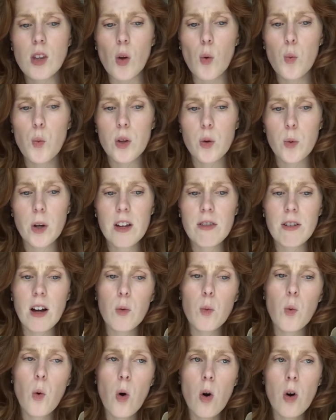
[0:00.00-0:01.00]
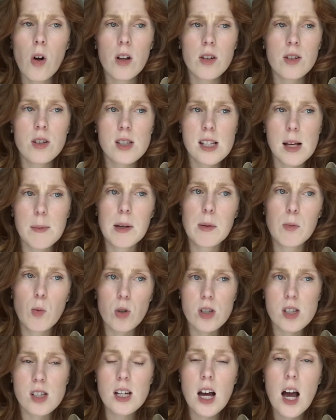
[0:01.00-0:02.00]
with if I wore something
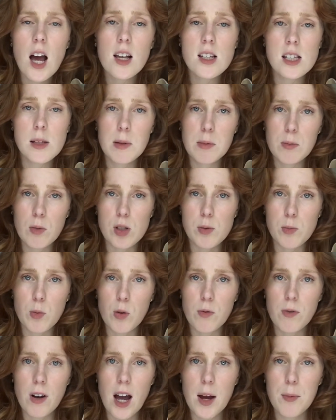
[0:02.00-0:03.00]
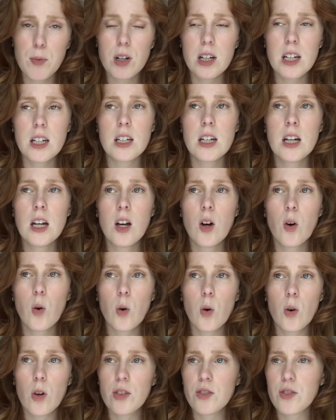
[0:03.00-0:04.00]
more stark, something much more vibrant
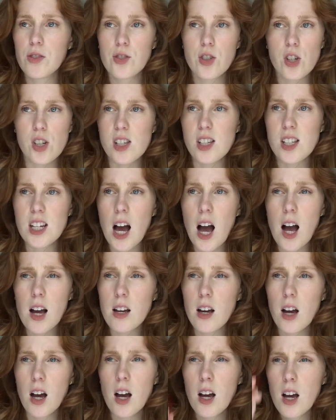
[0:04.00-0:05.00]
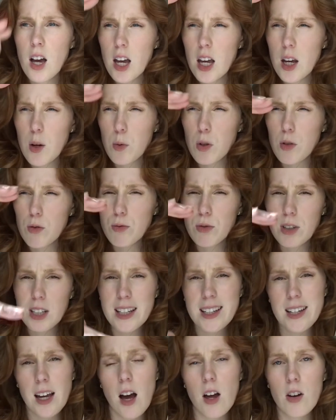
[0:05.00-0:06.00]
or just darker, it would have
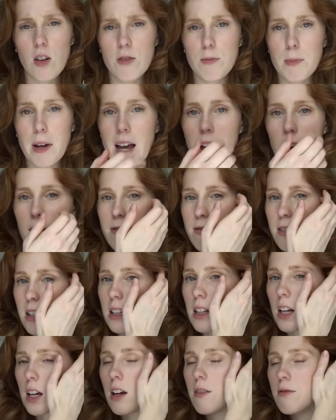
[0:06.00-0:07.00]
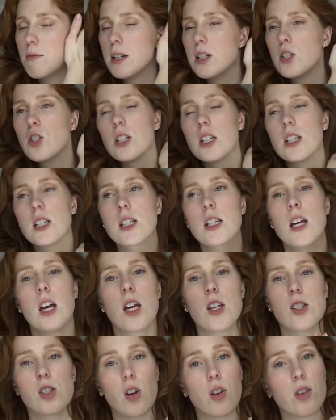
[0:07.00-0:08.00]
really cut off my outfit, like I've mentioned.
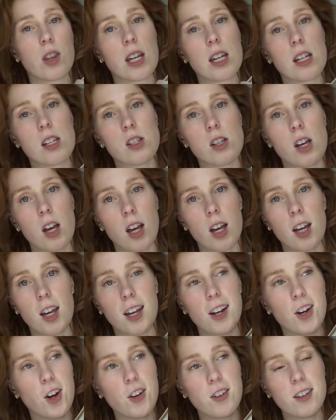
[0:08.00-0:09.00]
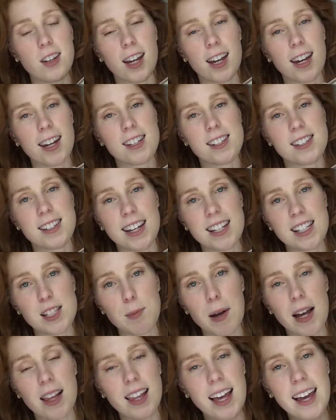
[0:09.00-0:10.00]
So these, you know, it extends
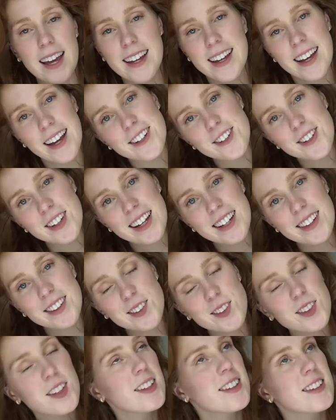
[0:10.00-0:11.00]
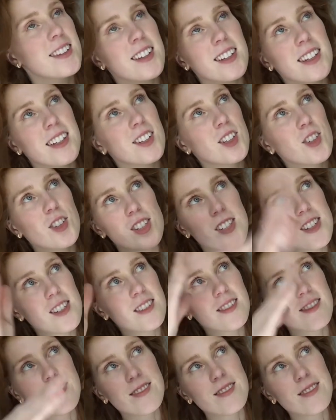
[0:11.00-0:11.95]
my leg and you get, you just,